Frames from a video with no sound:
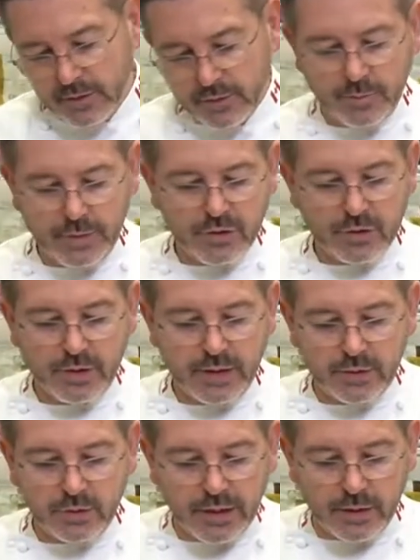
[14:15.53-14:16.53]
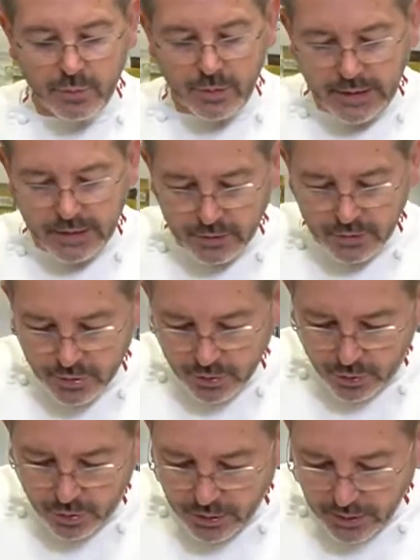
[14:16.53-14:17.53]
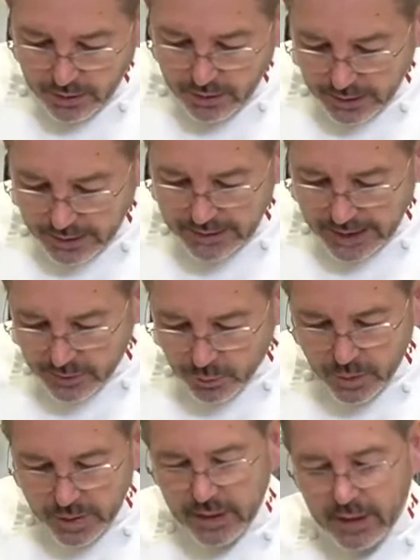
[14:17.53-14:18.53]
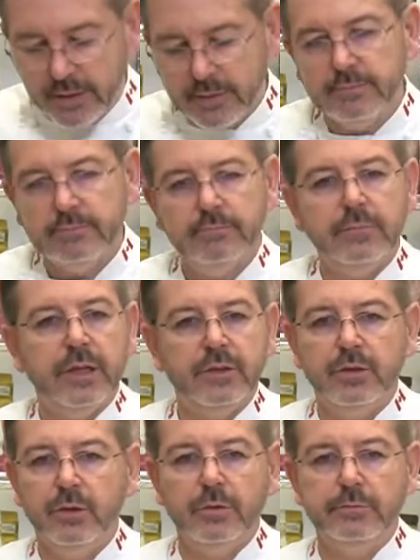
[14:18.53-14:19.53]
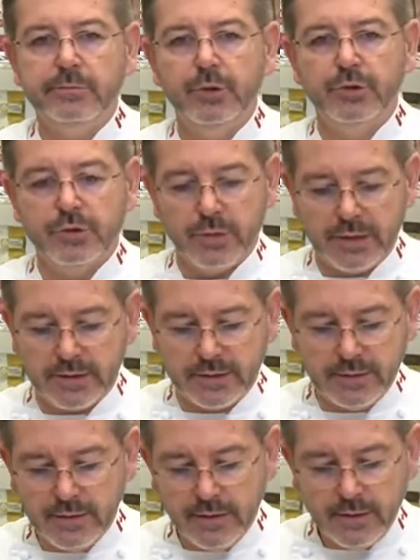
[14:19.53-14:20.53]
So make sure that you can really control that way, and so no stress.